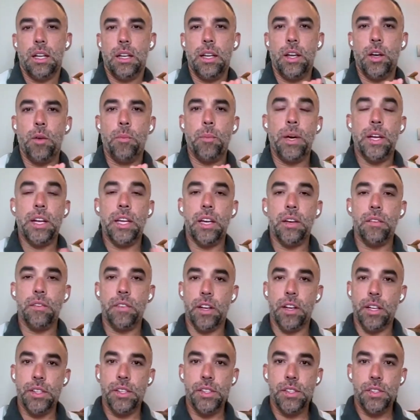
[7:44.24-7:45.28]
Now, many of
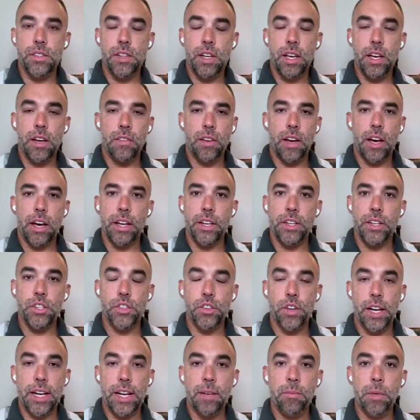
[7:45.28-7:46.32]
us have eye
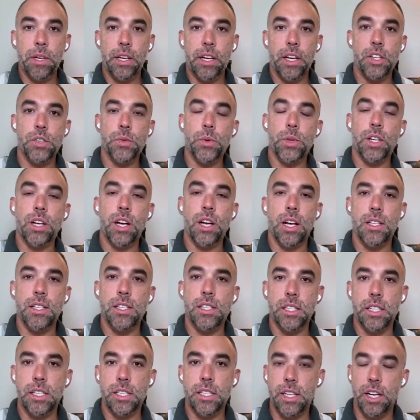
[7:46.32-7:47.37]
strain because we're
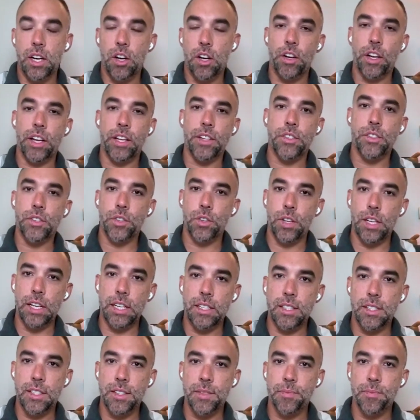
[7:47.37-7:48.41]
constantly staring at
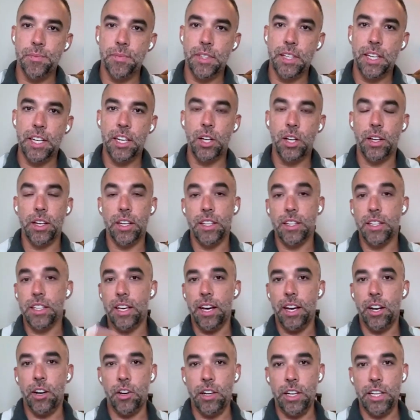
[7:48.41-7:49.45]
screens. And I know I get the
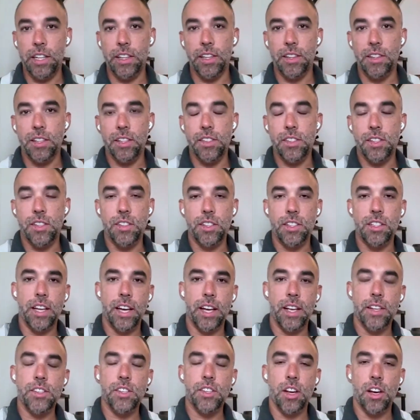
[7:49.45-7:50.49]
irony that this is a
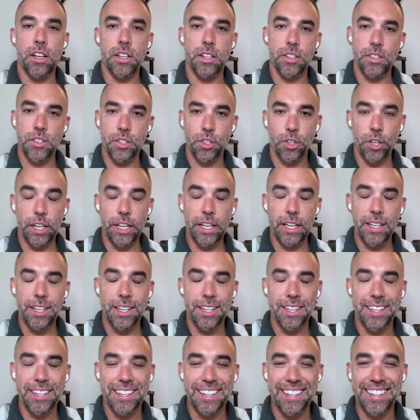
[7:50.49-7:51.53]
class on a screen.
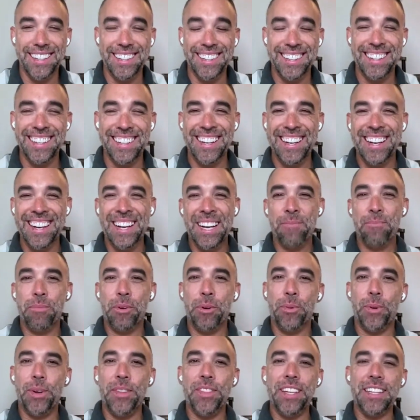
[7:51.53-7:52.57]

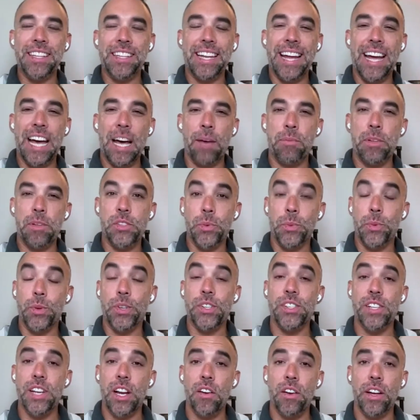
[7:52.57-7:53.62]
But one thing that happens when we're
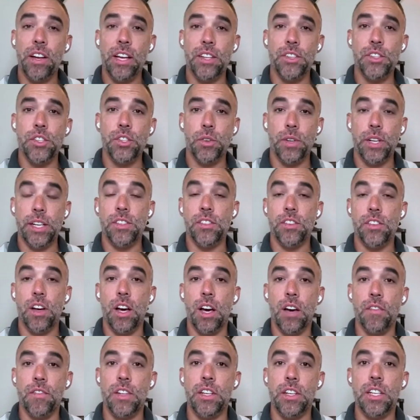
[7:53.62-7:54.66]
staring at screens
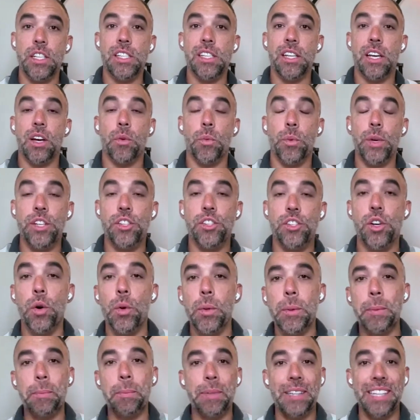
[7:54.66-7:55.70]
often is that we
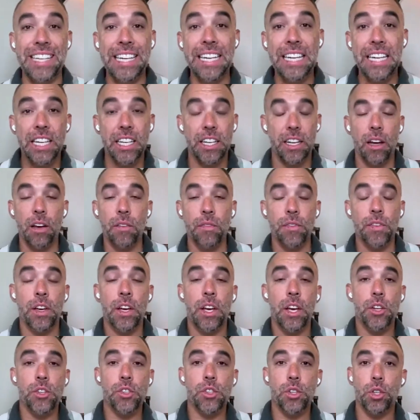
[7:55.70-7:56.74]
don't blink
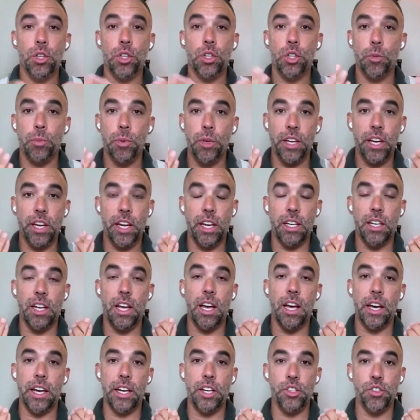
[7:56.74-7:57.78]
enough to lubricate and
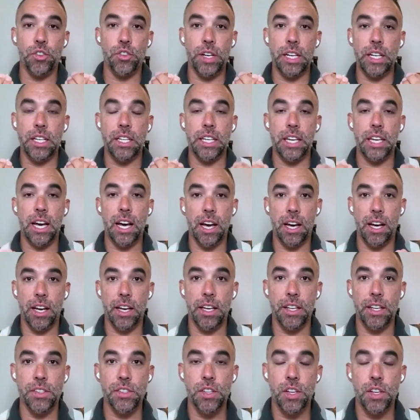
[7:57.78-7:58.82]
hydrate the
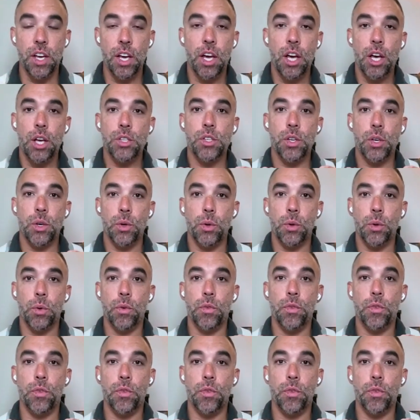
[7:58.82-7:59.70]
eyes. So